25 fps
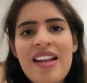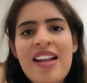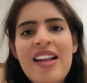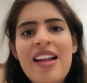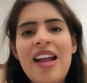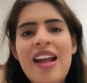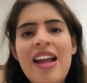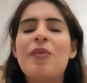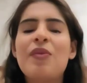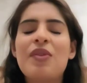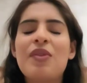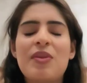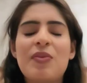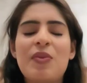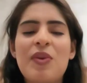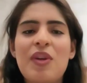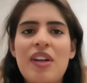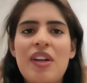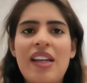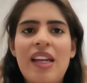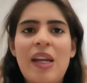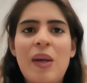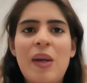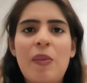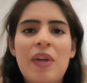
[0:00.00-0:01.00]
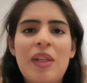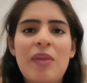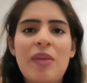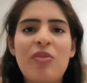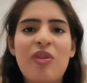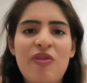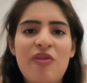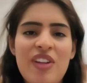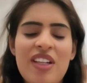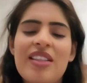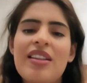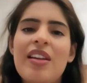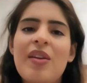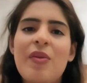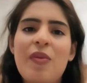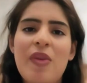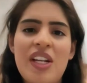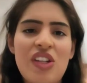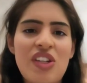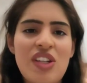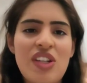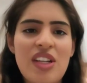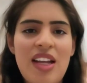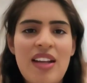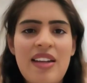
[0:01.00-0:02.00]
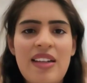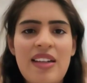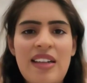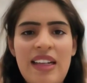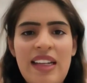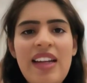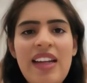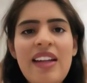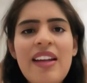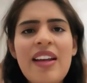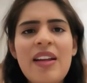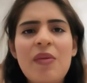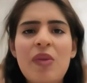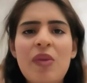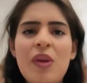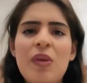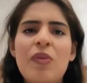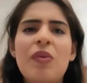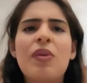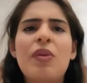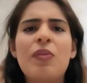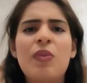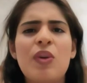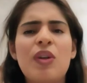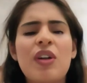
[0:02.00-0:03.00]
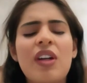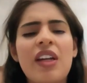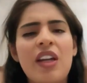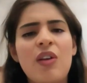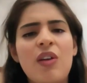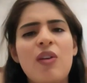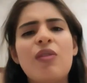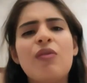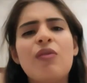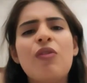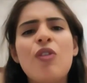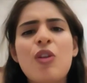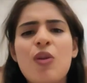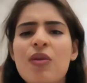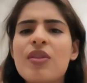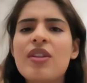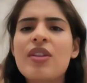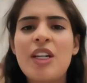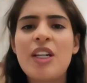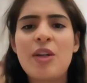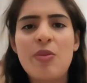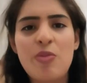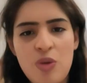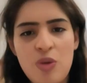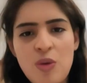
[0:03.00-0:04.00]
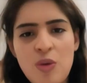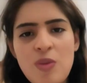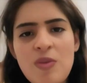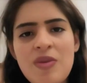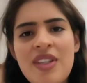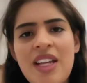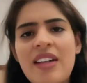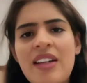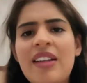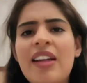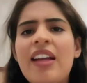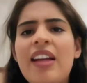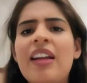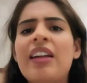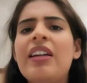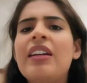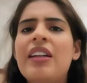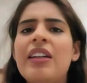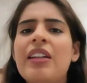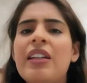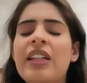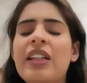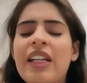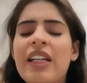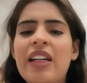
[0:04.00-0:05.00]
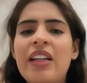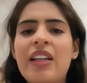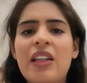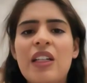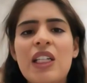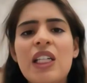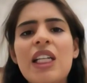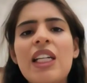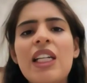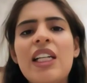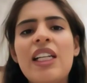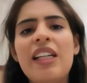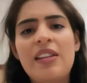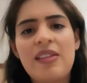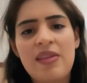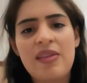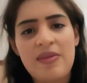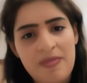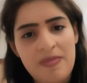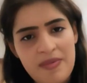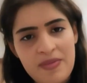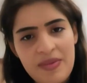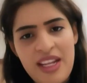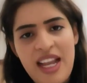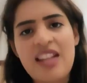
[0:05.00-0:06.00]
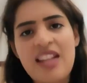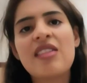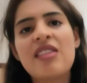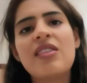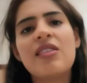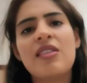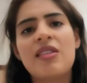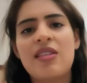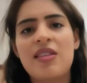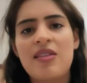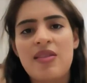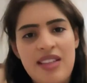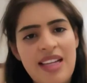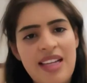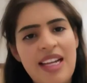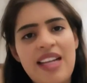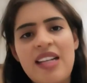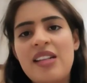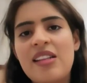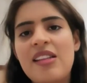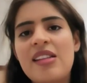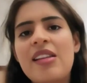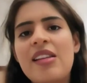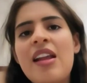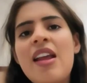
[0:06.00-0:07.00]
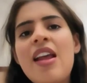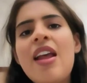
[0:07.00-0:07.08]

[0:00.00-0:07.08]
I was working with Professor Wenxian Li, and we were working on fluorescent probes that can detect early cancer signs.